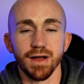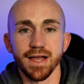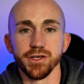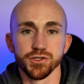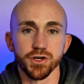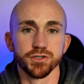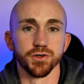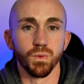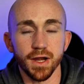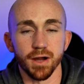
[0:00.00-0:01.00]
on how you
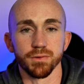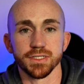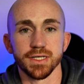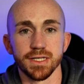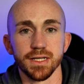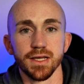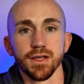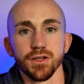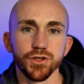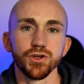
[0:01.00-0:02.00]
structure your workout routine,
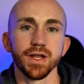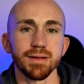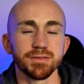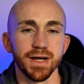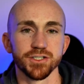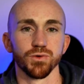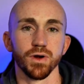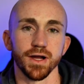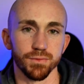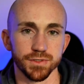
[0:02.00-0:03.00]
you can optimize your
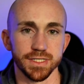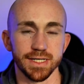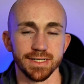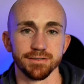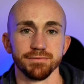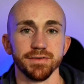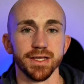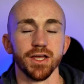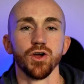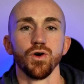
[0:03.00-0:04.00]
workout routine to
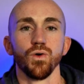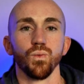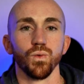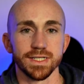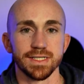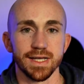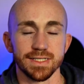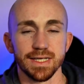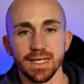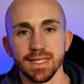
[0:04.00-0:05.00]
fit rest
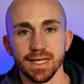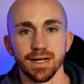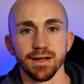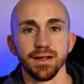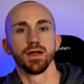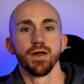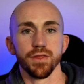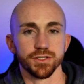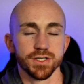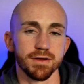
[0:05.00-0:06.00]
days in there.
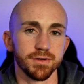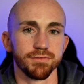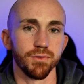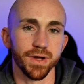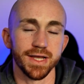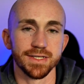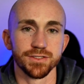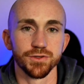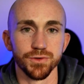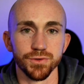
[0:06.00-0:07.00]
There's several different
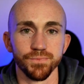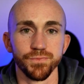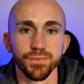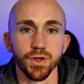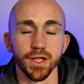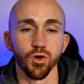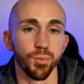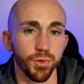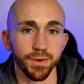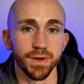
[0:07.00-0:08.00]
ways to
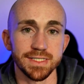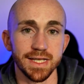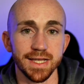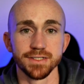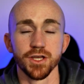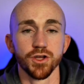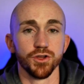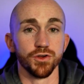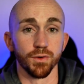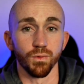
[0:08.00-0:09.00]
incorporate rest days.
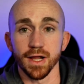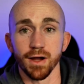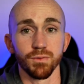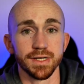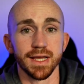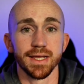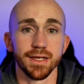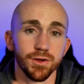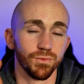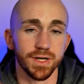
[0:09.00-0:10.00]
You can work out one day,
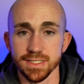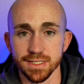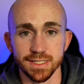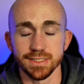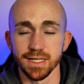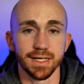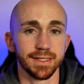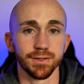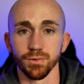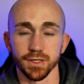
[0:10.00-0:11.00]
rest the next
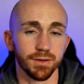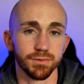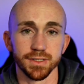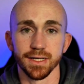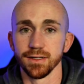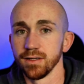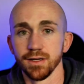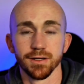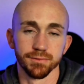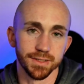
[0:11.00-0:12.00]
day, work out one day,
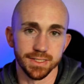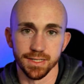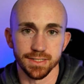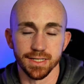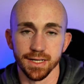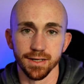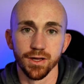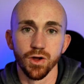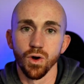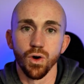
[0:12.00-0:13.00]
rest the next day.
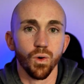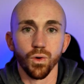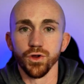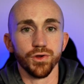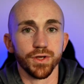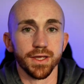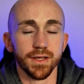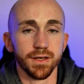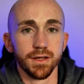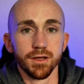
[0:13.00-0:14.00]
Or you
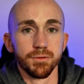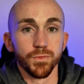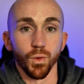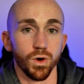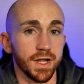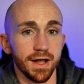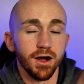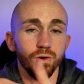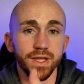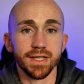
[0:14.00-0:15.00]
can work out
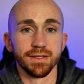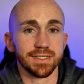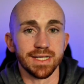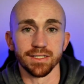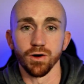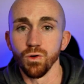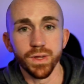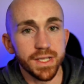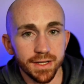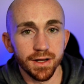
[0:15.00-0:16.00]
all week and then take the whole
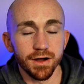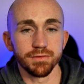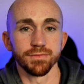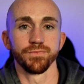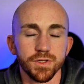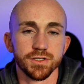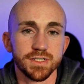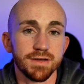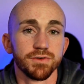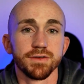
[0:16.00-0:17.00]
weekend off. There's
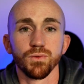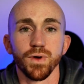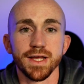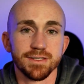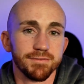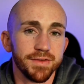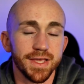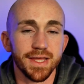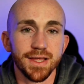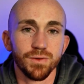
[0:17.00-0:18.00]
several different ways to
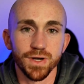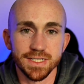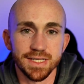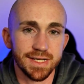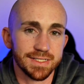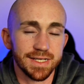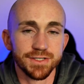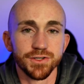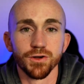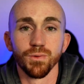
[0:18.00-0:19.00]
fit rest days
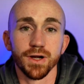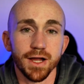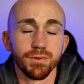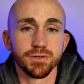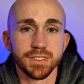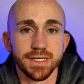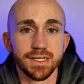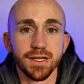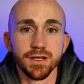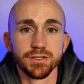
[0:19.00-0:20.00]
into your workout routine.
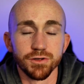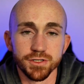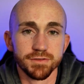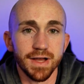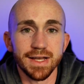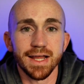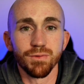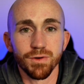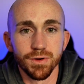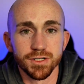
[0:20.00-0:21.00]
So just find
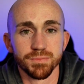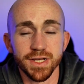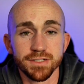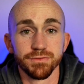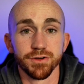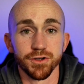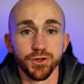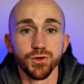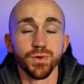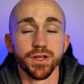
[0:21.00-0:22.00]
out what works best for
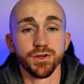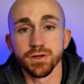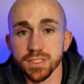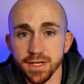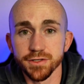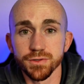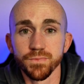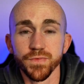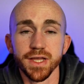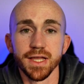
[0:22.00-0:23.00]
you and your schedule
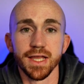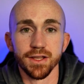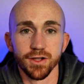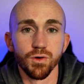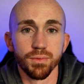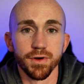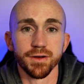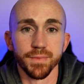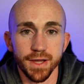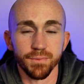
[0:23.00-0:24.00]
and incorporate
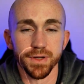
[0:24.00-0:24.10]
them that